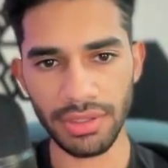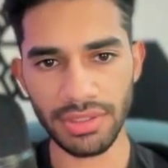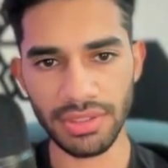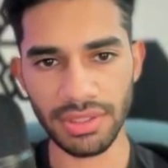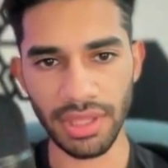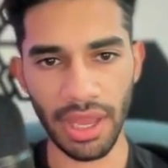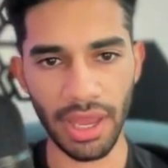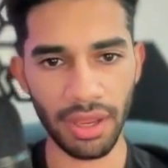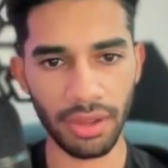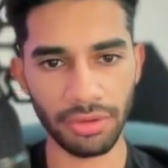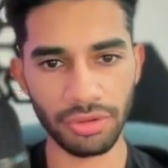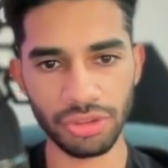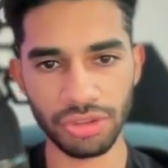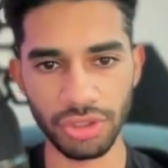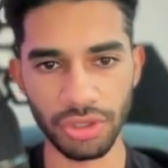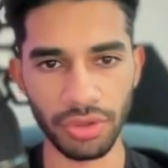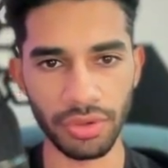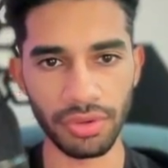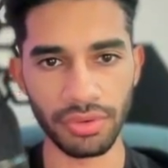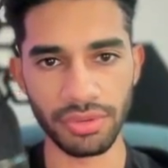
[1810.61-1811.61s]
Style,
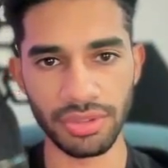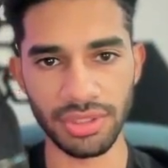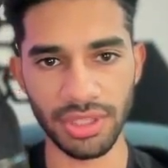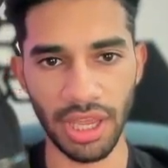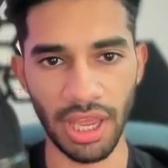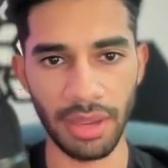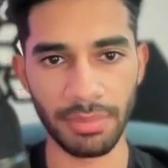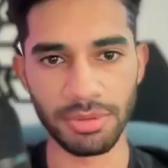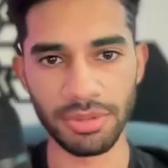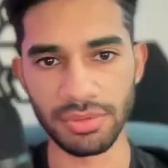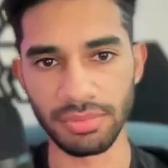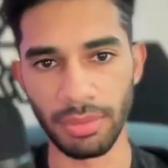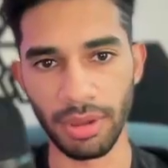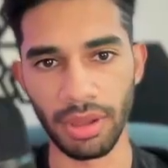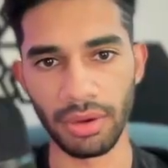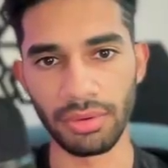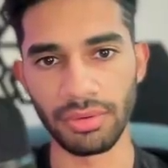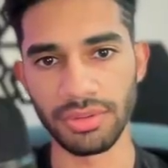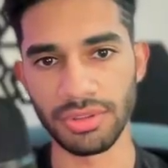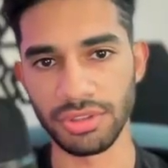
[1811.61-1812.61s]
shows, types,
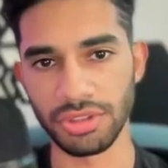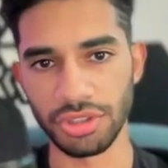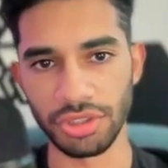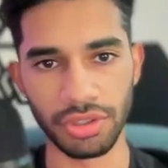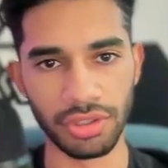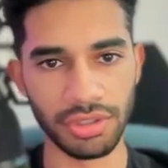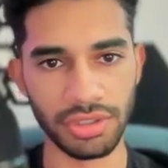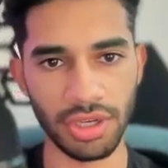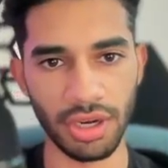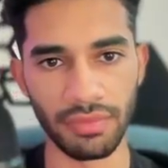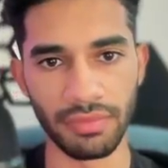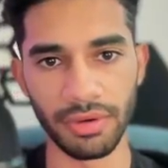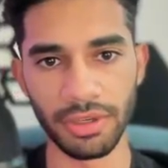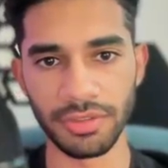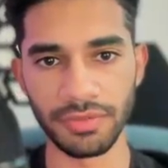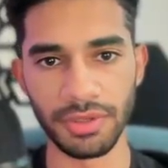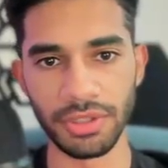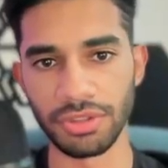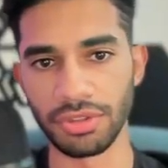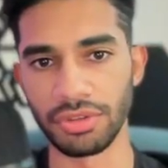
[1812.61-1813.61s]
models, insurance coverage,
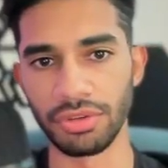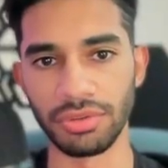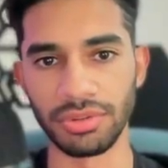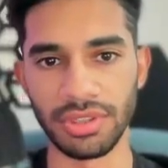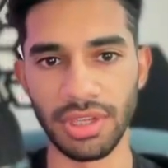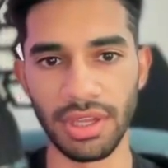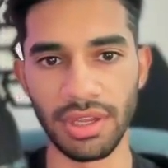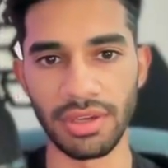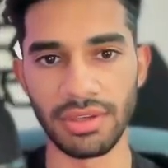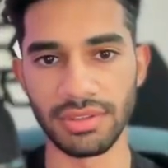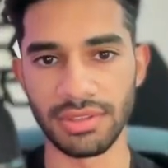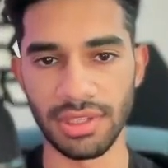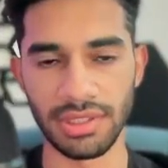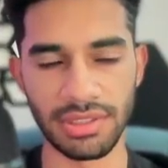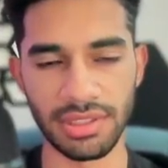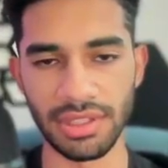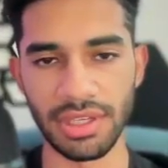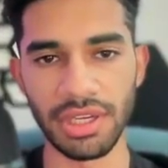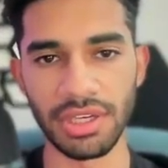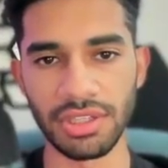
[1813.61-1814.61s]
featured hotels,
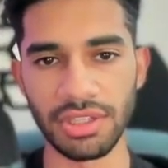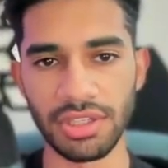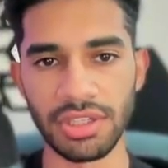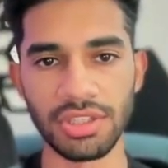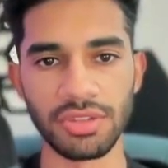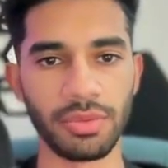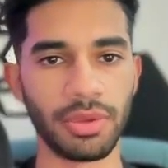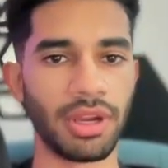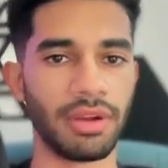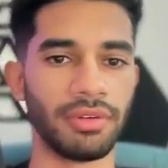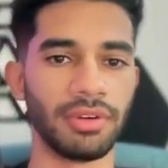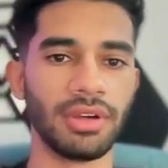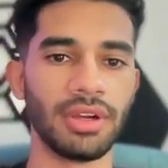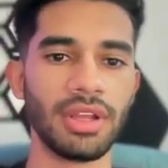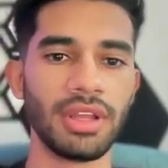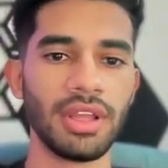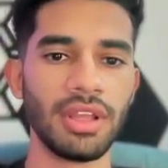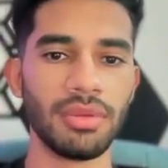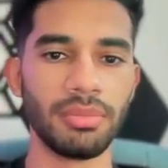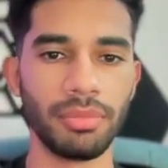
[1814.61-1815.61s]
destinations, whatever.
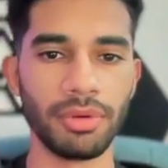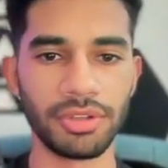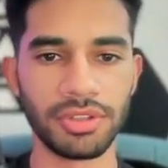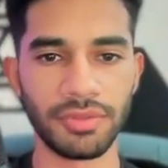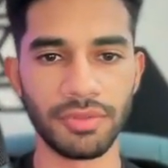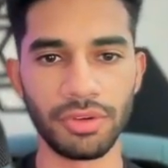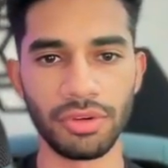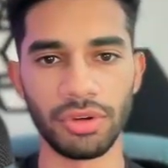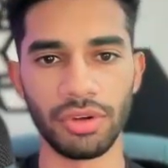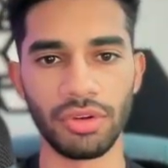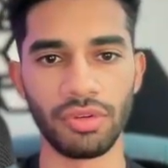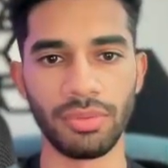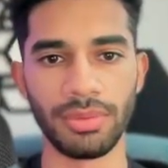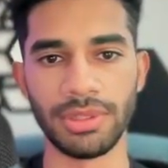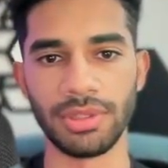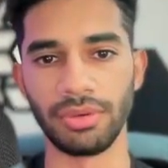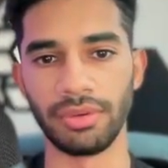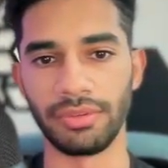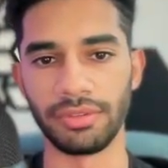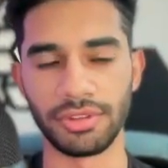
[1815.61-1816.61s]
Most of you are going to be
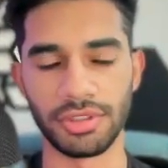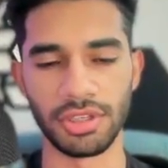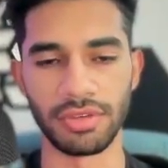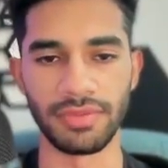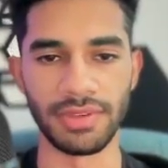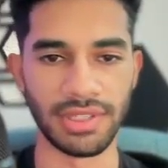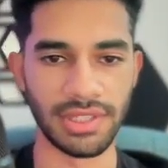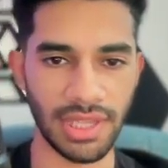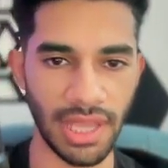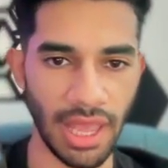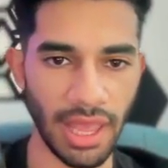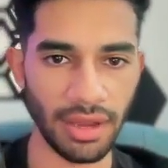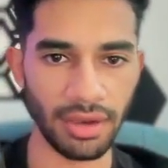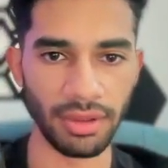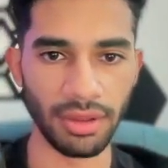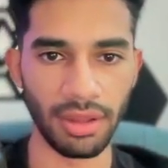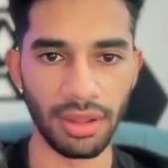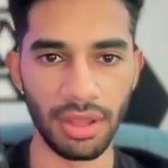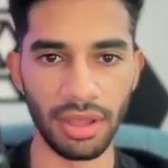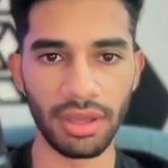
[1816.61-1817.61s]
doing service
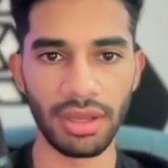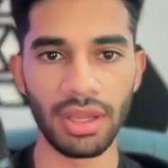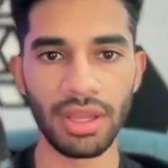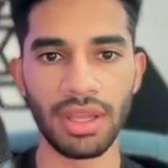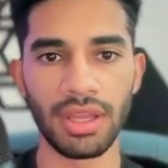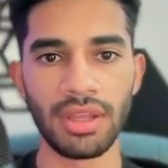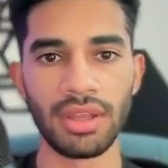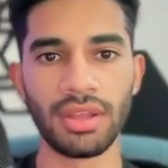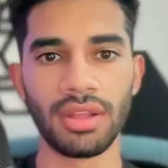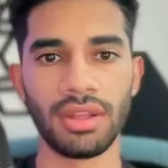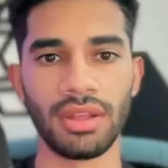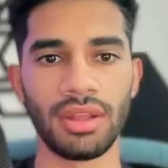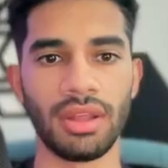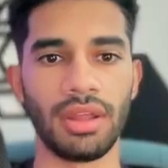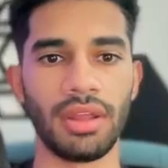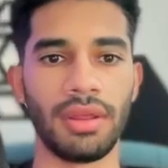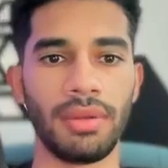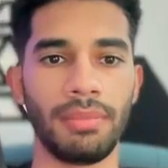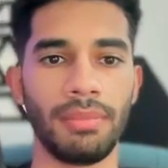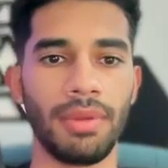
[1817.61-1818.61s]
catalog,
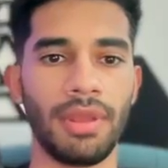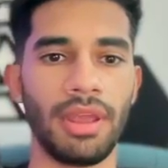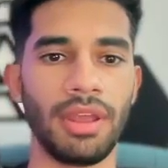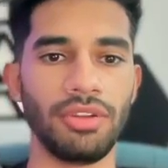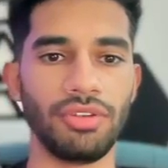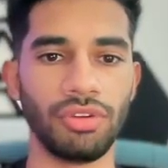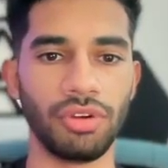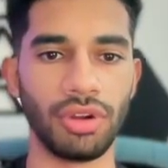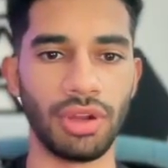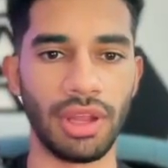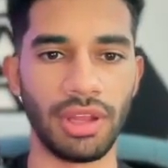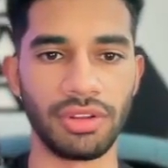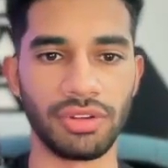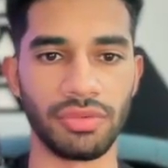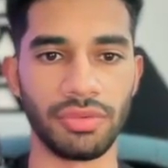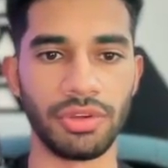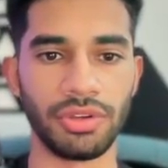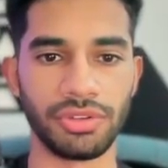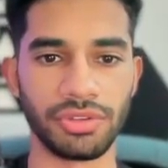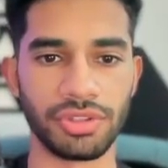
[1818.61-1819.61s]
and you're going to
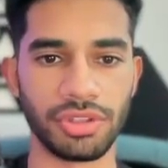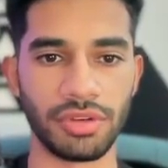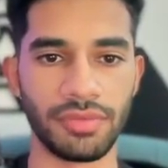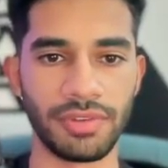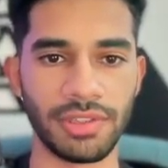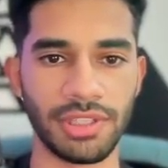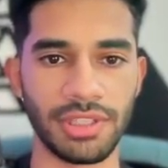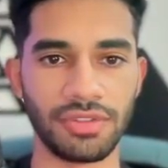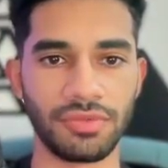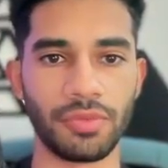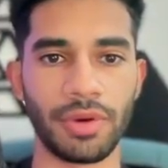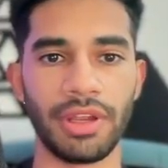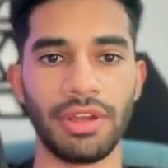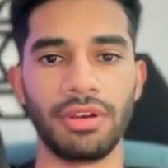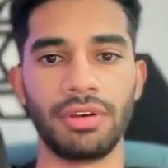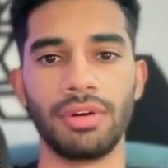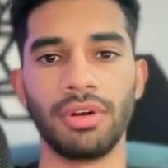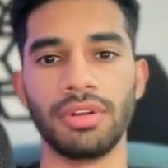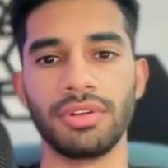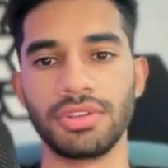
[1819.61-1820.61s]
enter in your services right
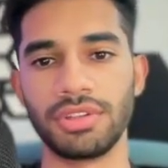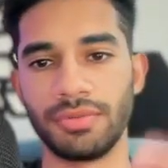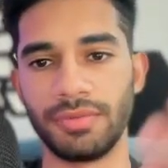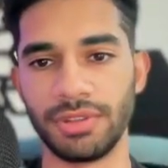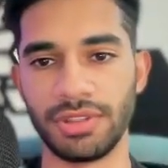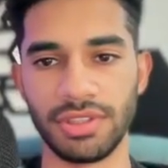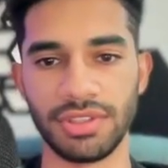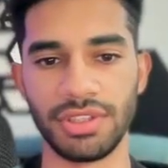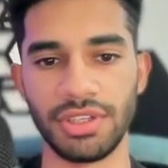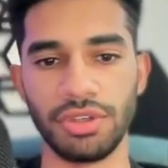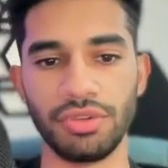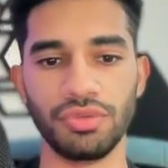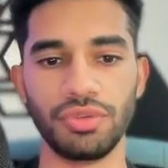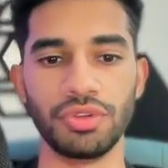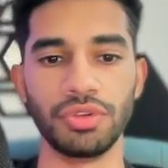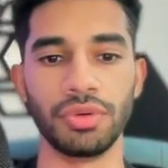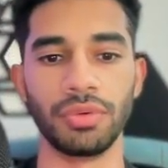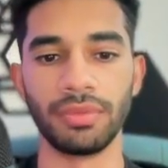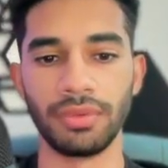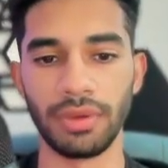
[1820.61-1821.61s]
here, all the services that you
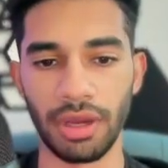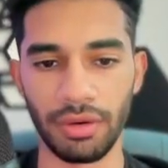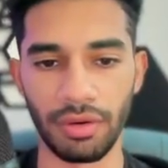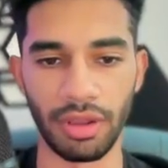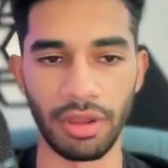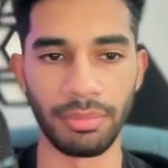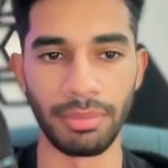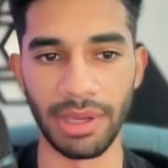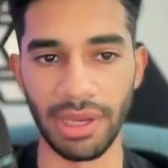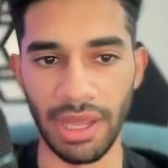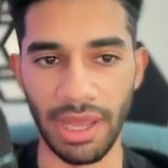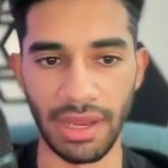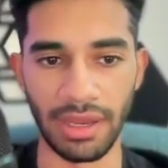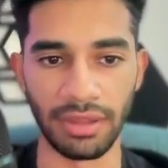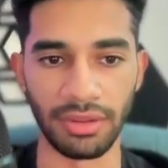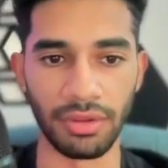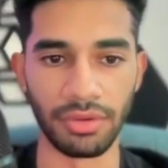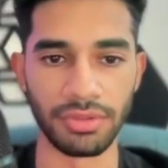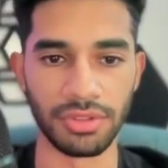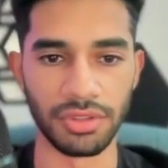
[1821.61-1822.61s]
do. I recommend
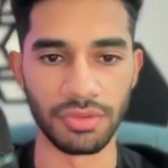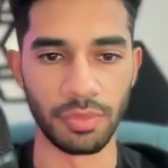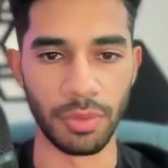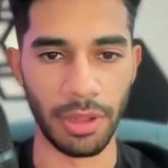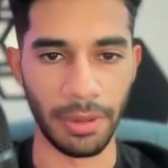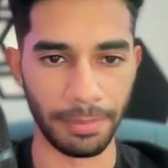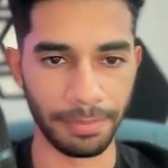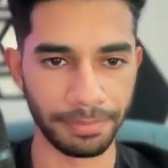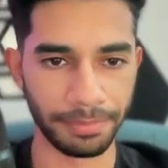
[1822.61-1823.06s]
adding those as well.